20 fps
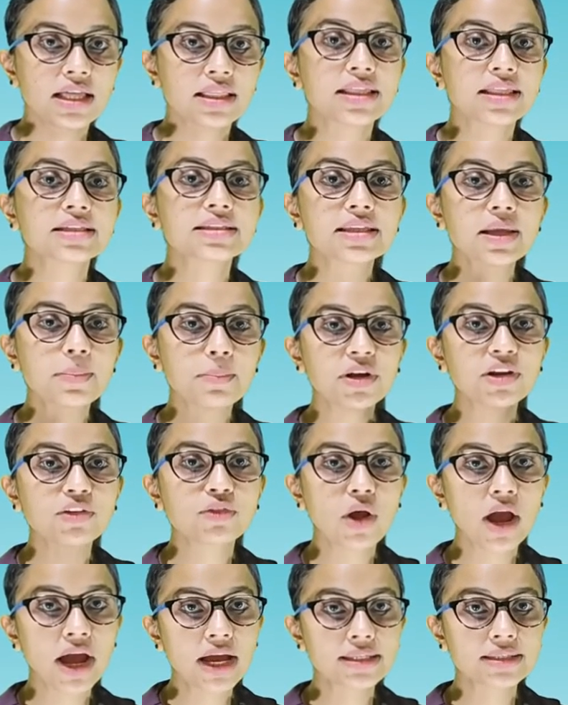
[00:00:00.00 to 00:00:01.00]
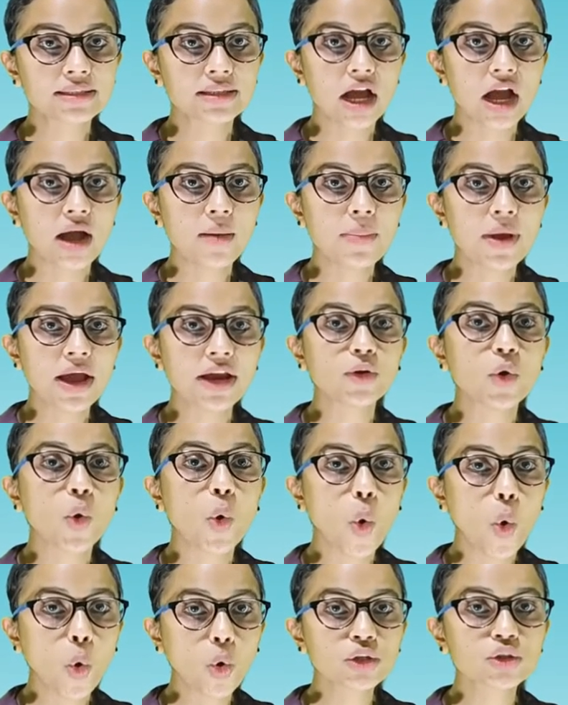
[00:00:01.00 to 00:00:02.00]
The sepal rise up and
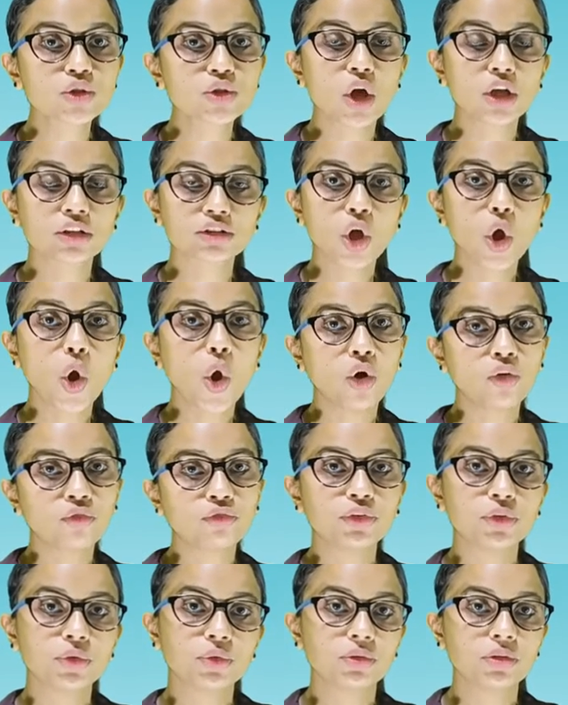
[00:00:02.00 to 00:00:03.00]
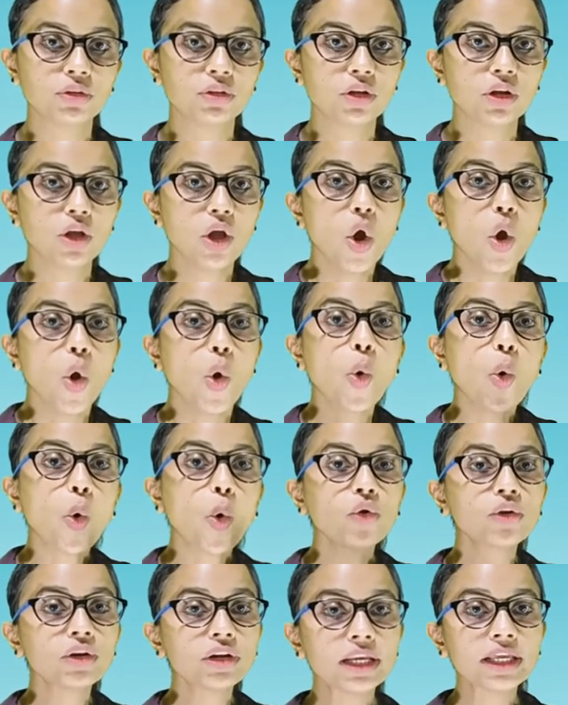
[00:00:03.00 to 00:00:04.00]
holds on the ovule.
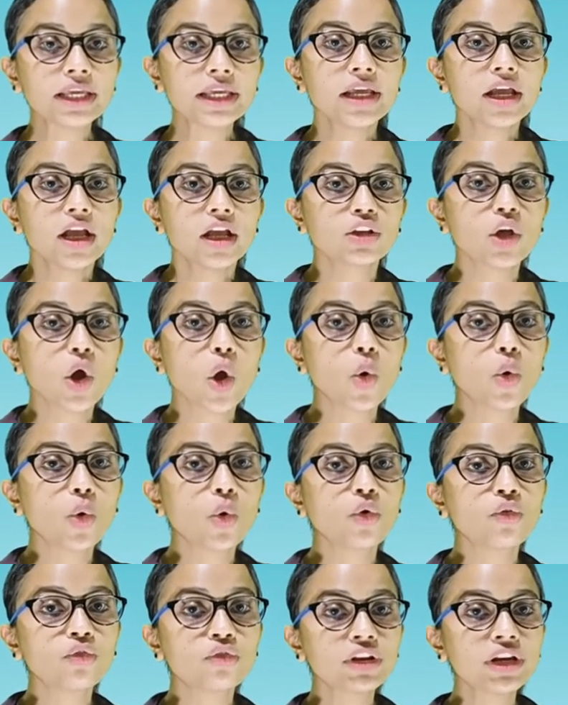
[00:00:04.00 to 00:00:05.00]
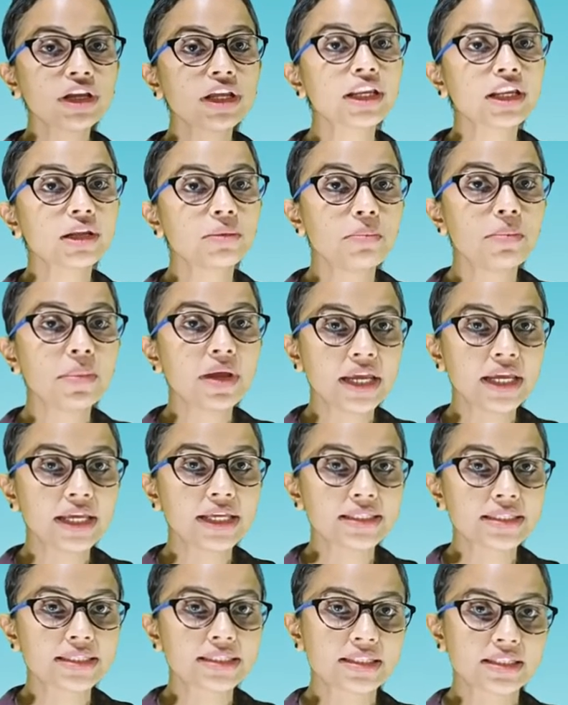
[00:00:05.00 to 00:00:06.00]
Only the ovary
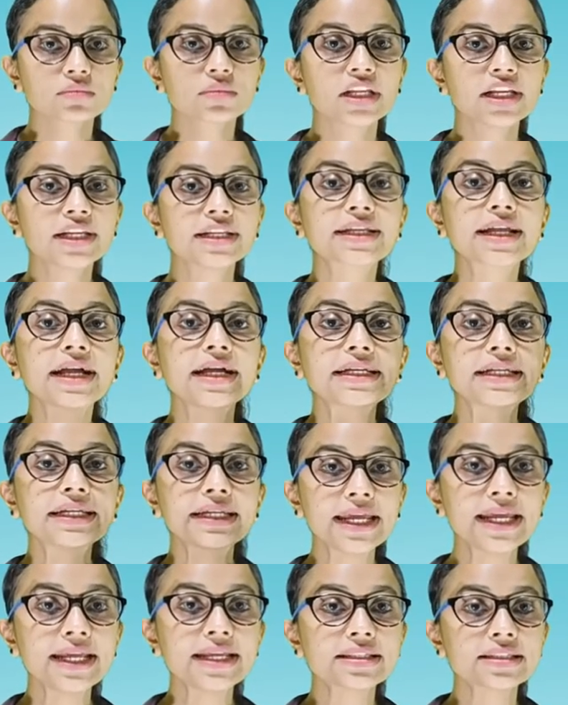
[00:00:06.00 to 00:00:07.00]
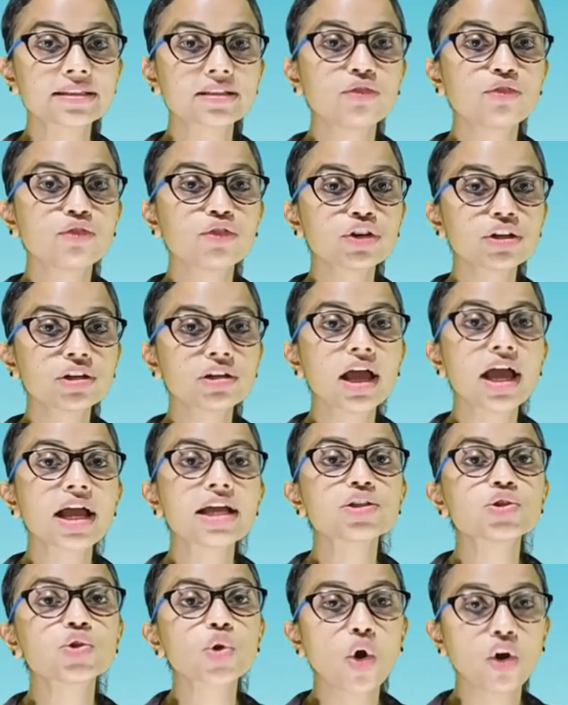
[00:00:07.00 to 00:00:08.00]
remains. It contains the
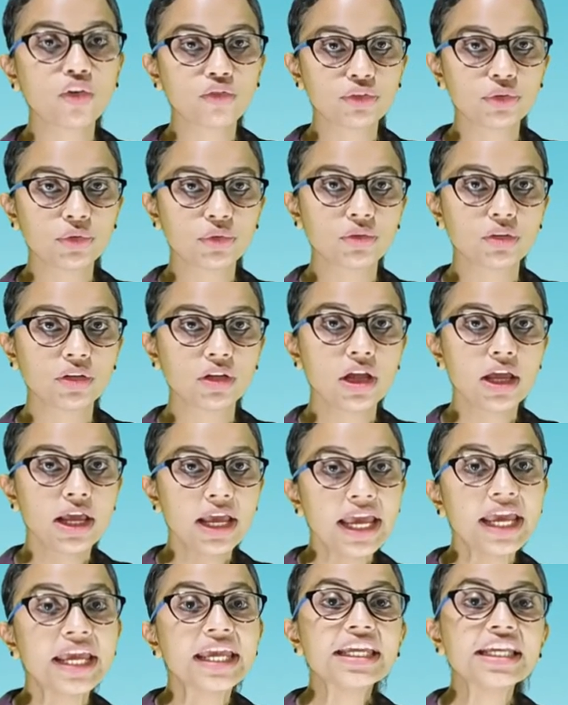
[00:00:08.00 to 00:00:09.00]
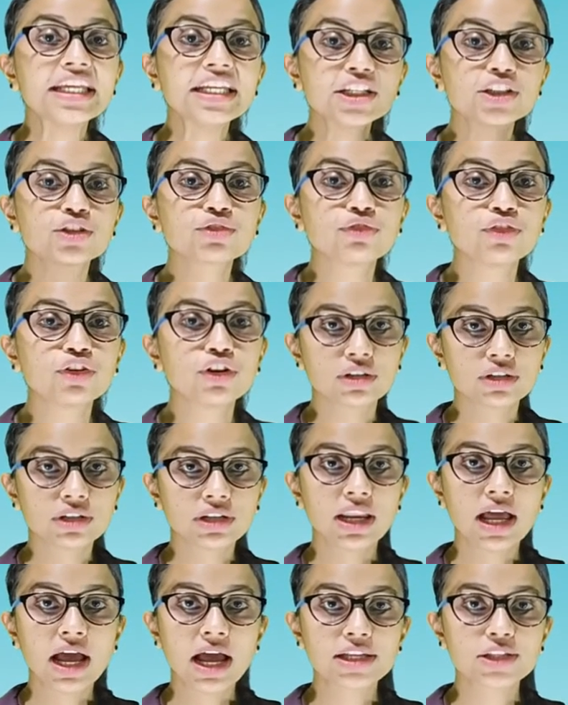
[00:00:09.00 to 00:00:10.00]
fertilized ovule. Each
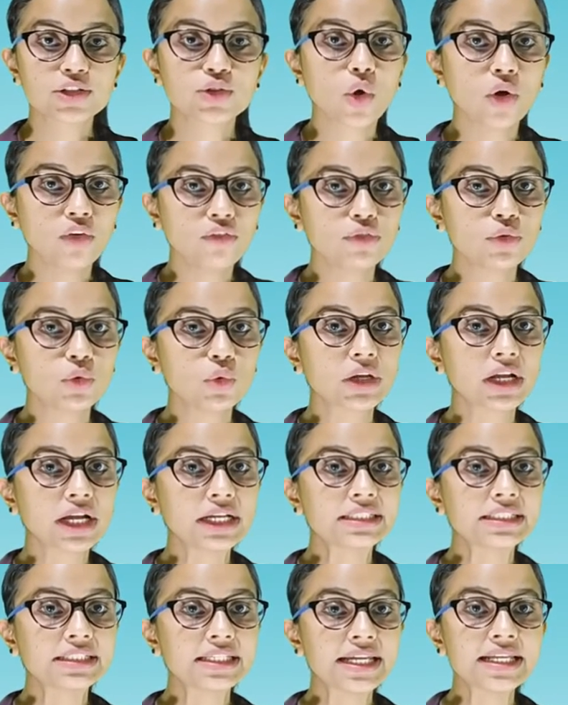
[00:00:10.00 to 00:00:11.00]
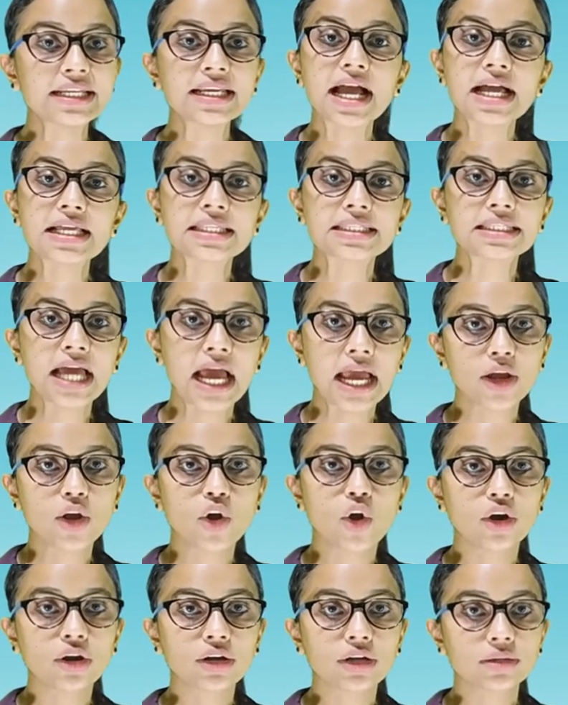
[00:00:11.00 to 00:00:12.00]
fertilized ovule contains a
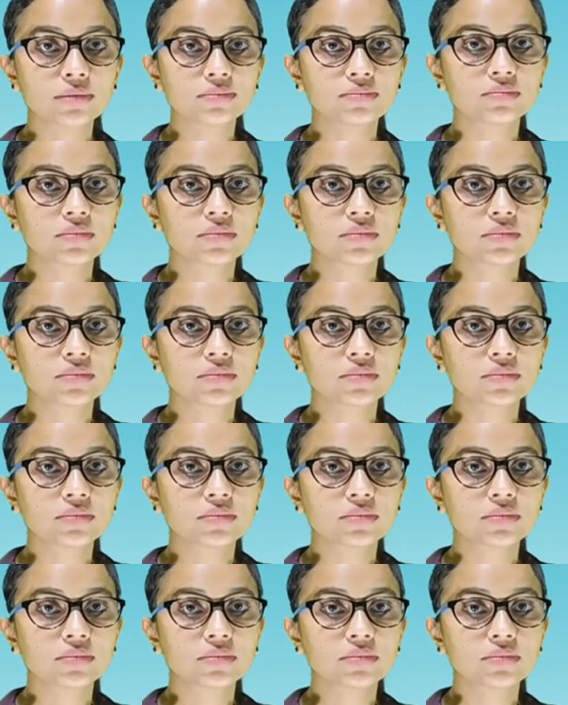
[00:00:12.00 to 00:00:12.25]
zygote.